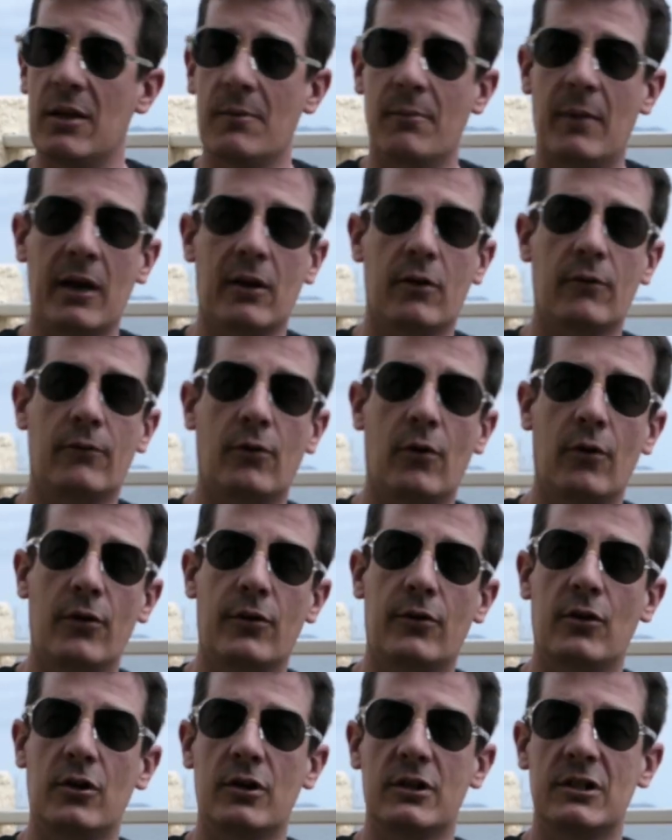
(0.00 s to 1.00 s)
the micro four
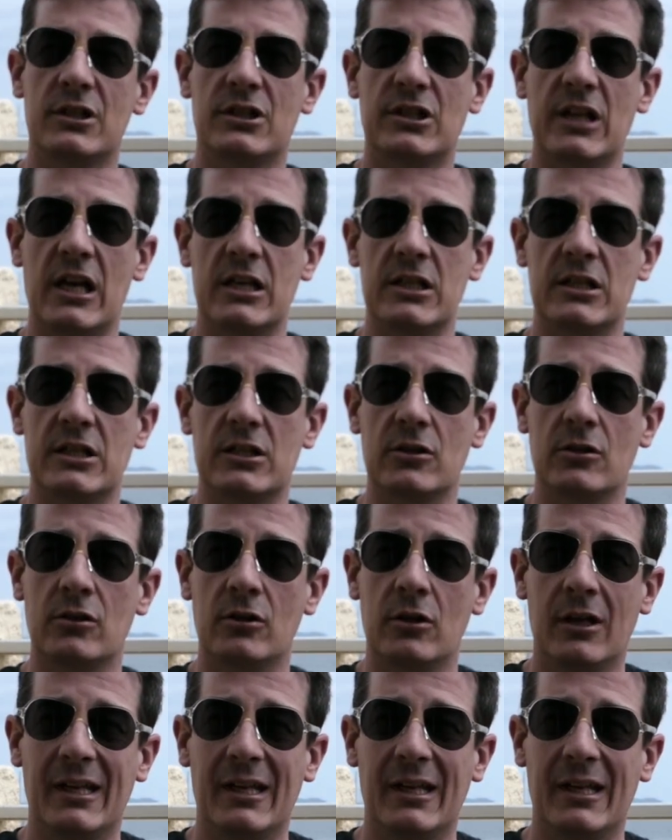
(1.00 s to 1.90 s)
thirds sensor,